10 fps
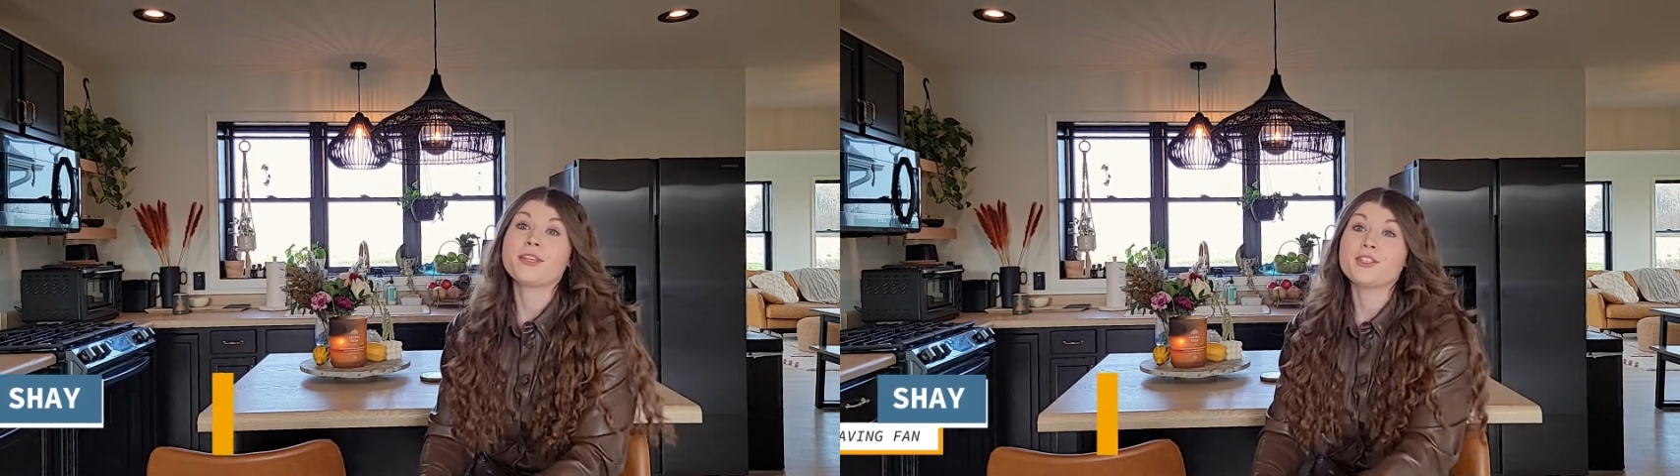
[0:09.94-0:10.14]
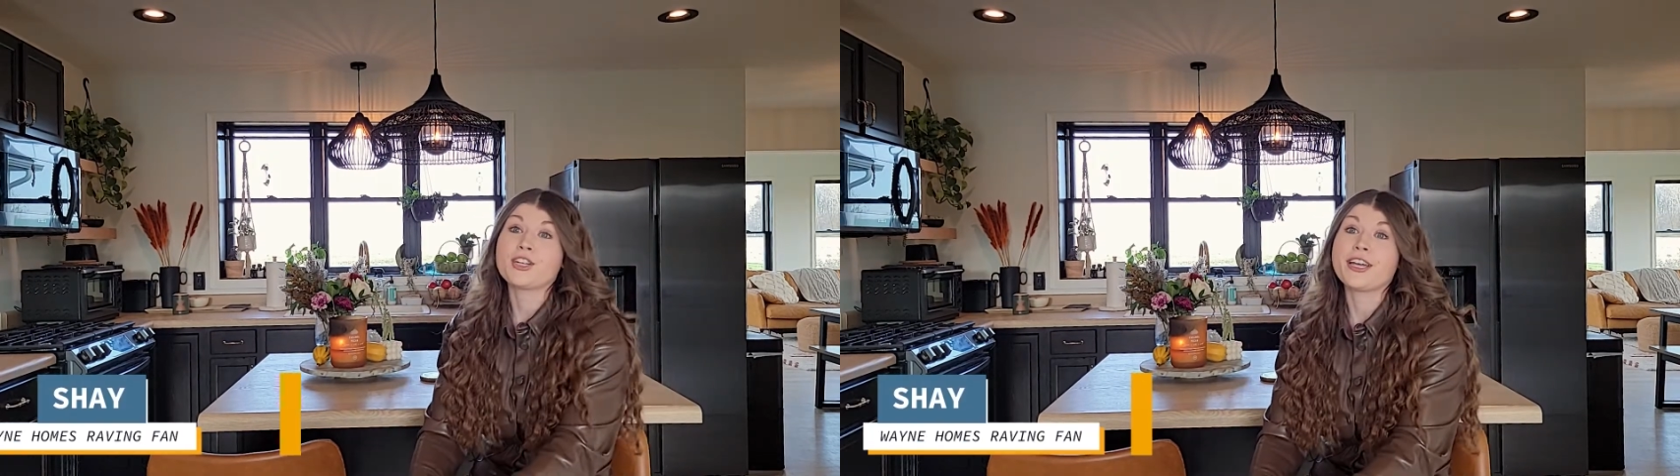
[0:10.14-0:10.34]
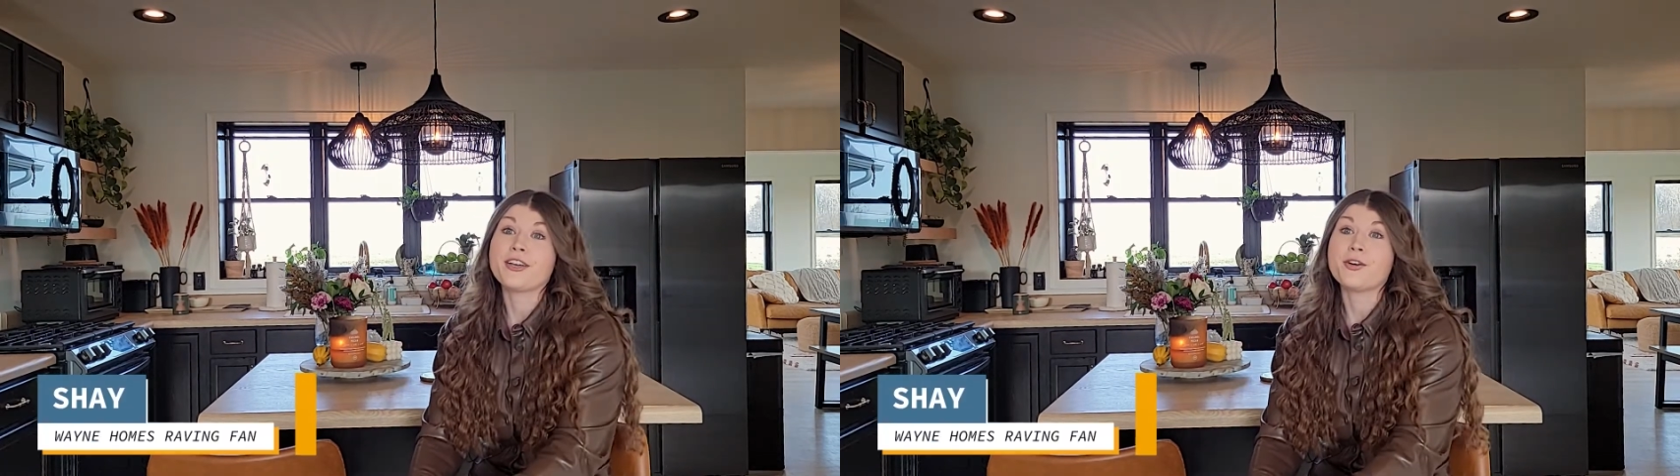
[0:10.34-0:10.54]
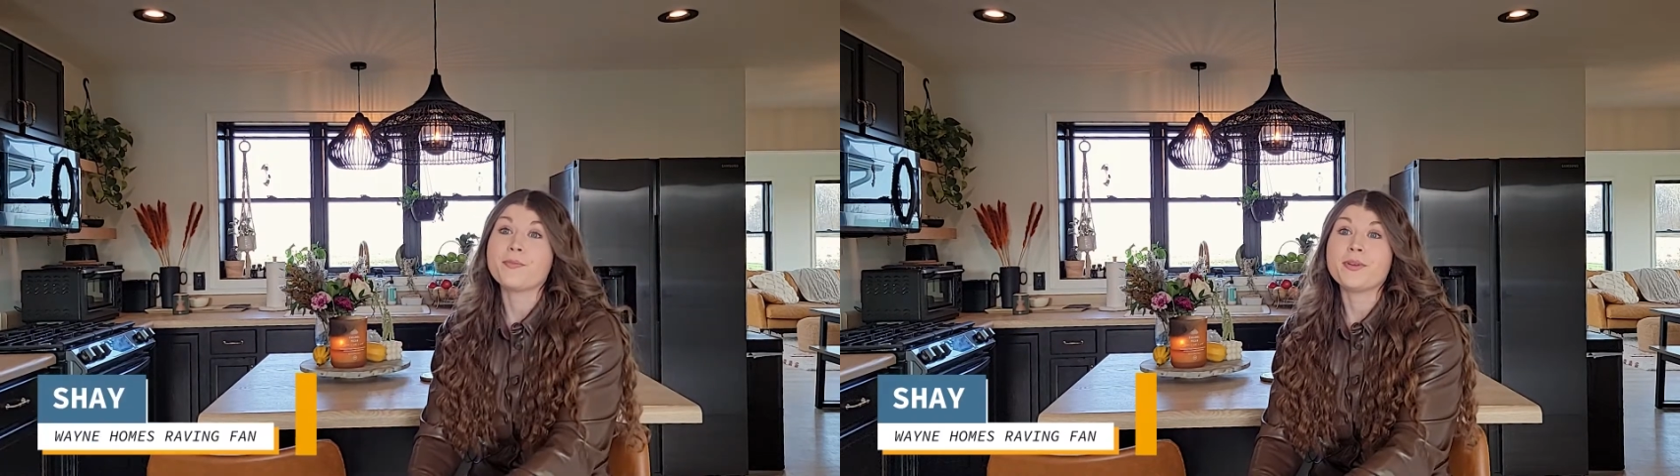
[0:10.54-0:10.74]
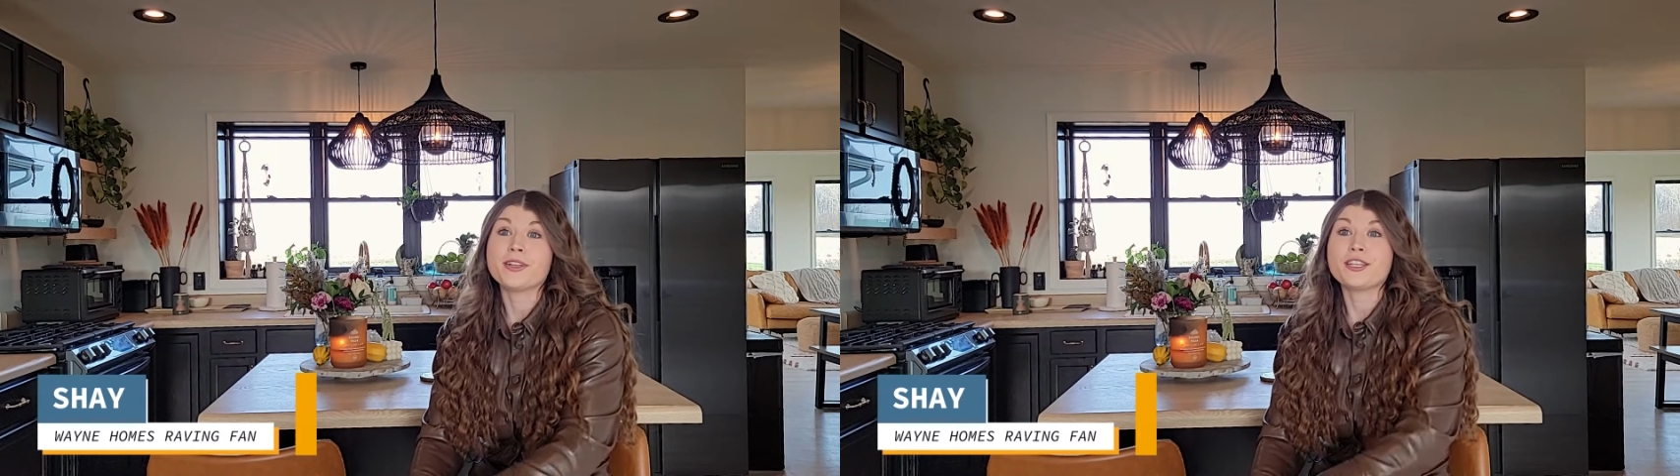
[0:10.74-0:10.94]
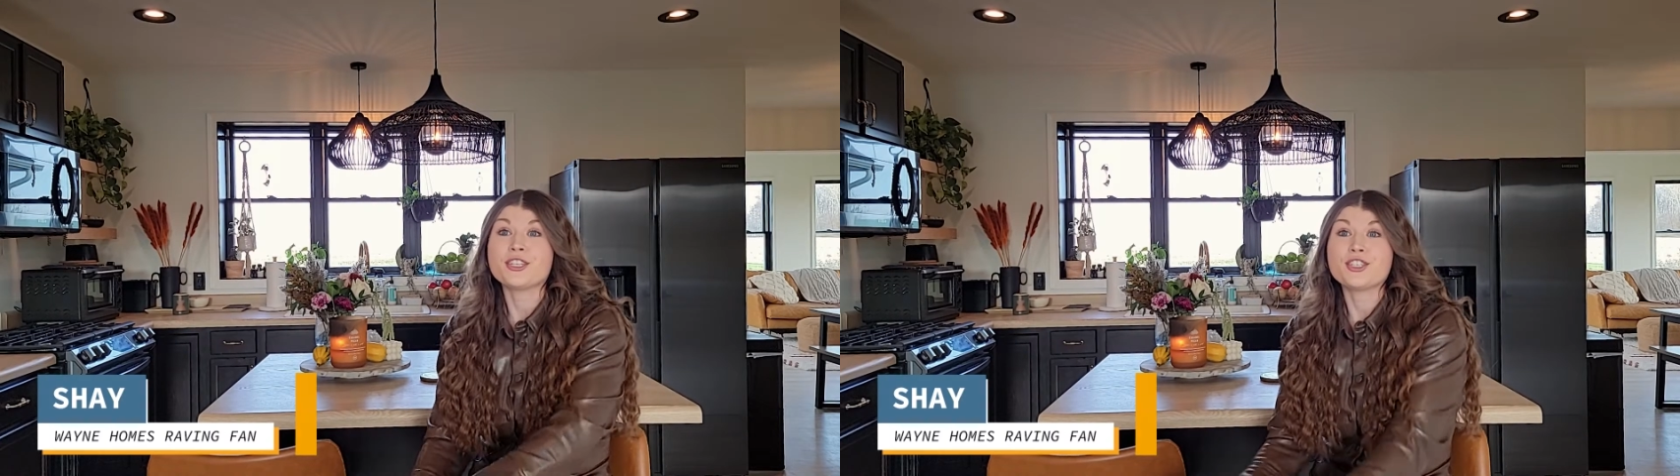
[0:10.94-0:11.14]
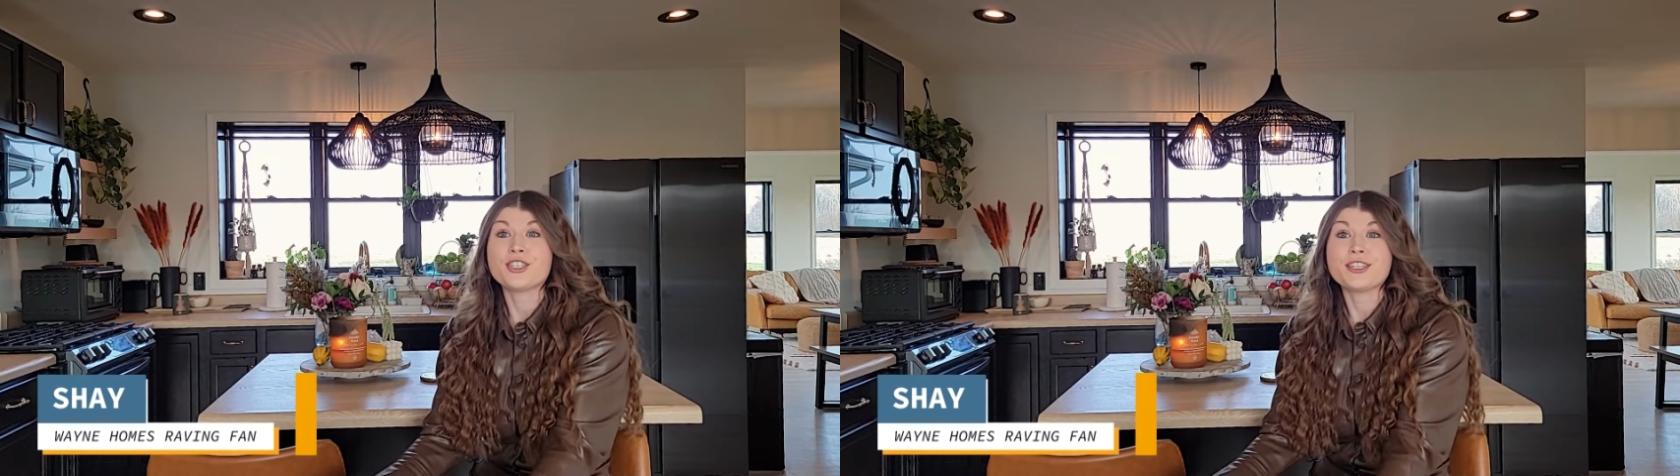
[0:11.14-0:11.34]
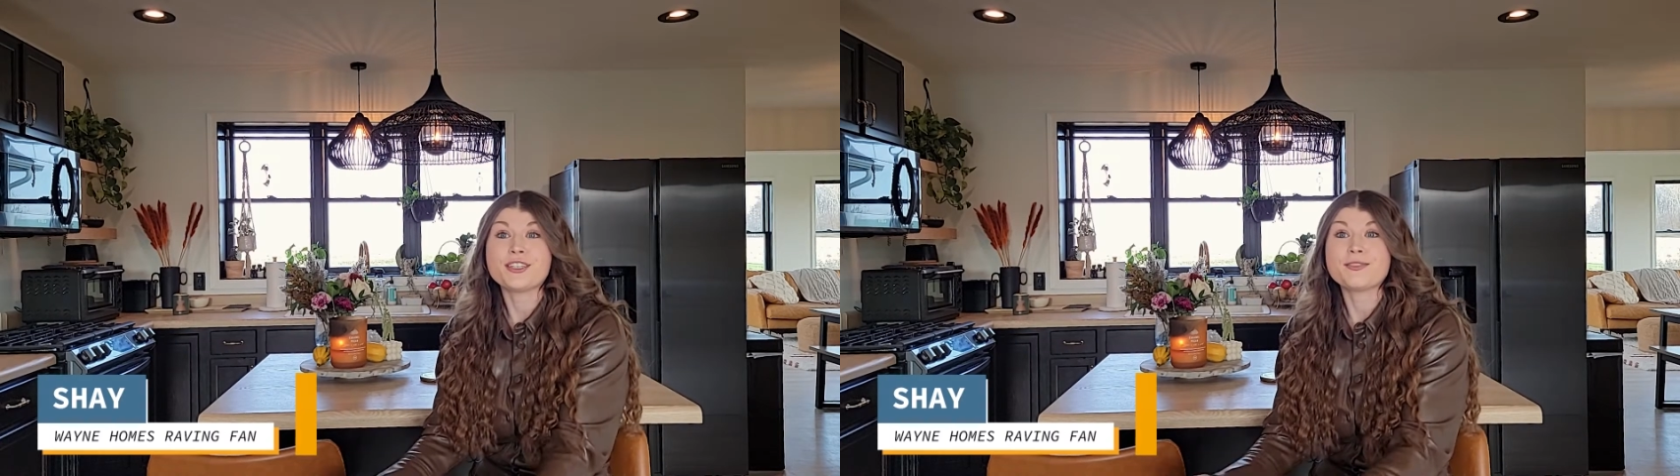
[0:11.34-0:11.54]
a giant open
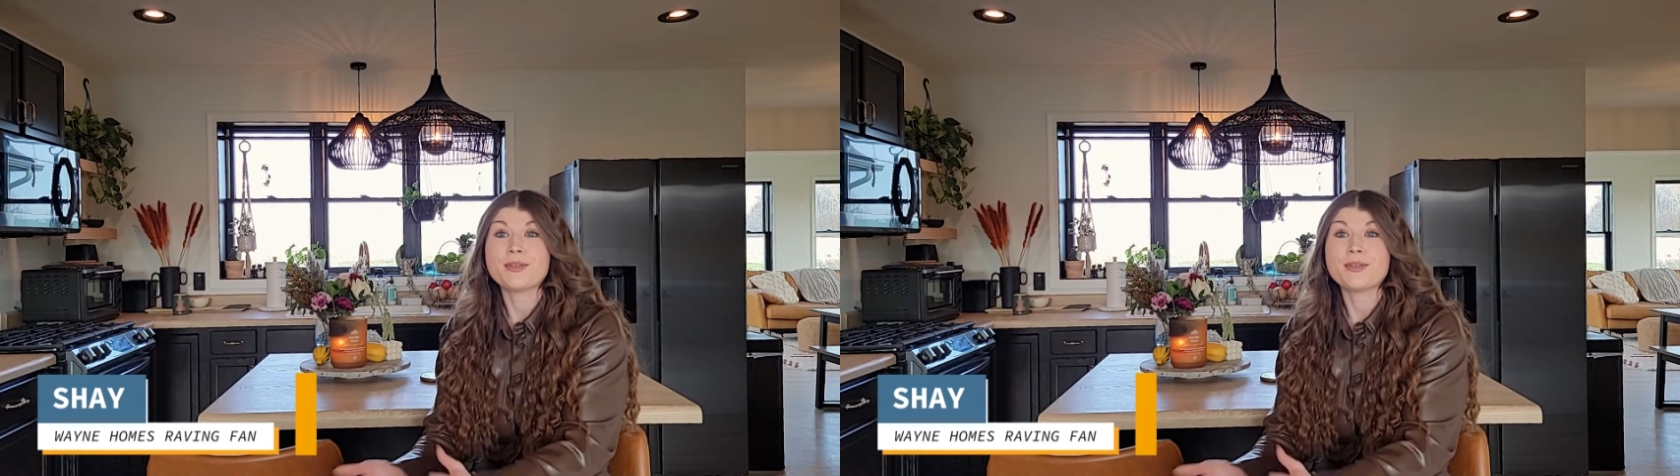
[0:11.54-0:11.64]
kitchen